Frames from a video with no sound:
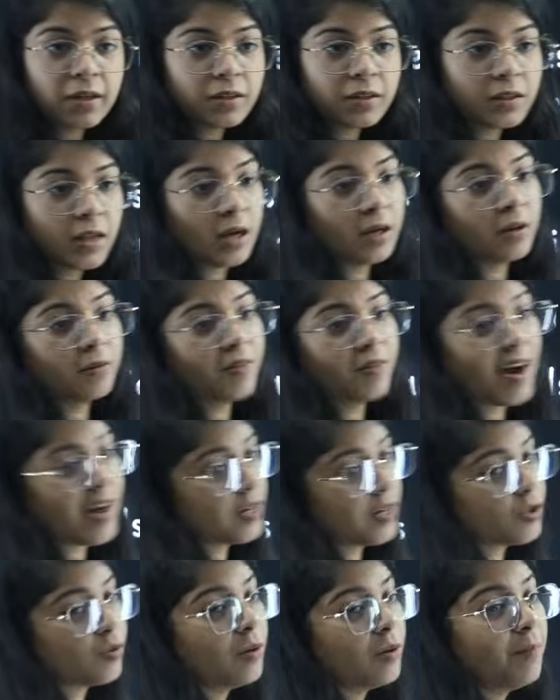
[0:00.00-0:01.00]
The
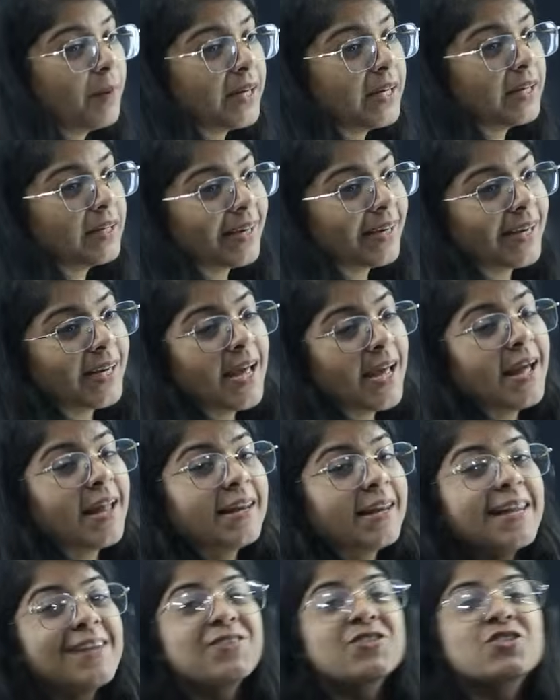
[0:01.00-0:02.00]
virus will penetrate.
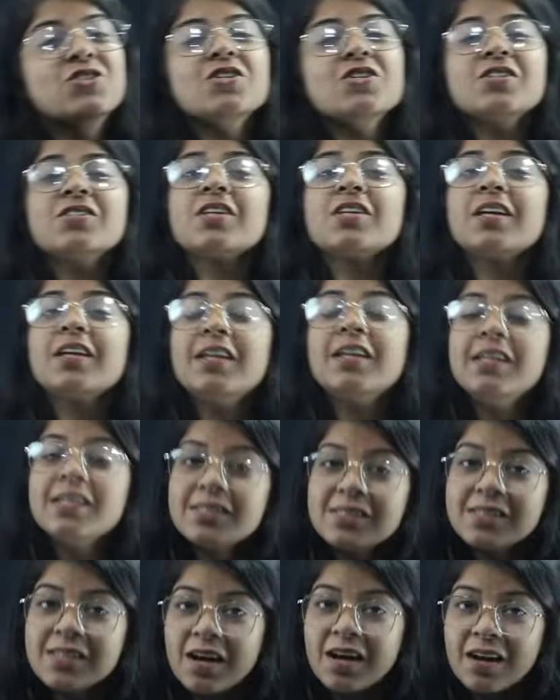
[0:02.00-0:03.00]
Let's just
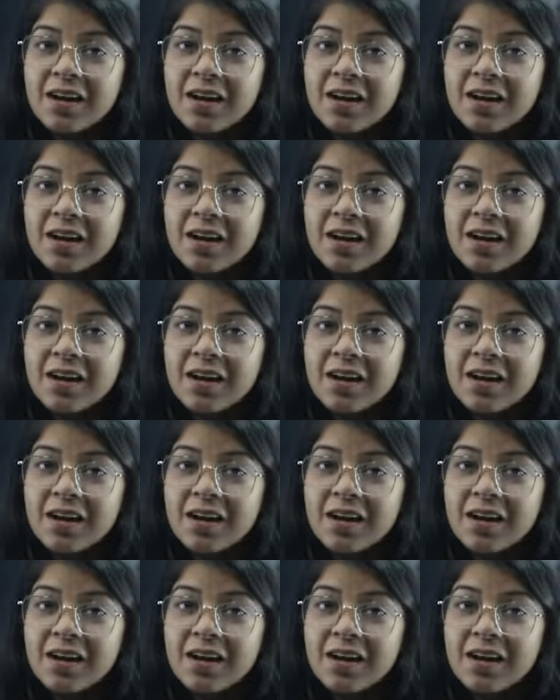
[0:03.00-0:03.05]
increase the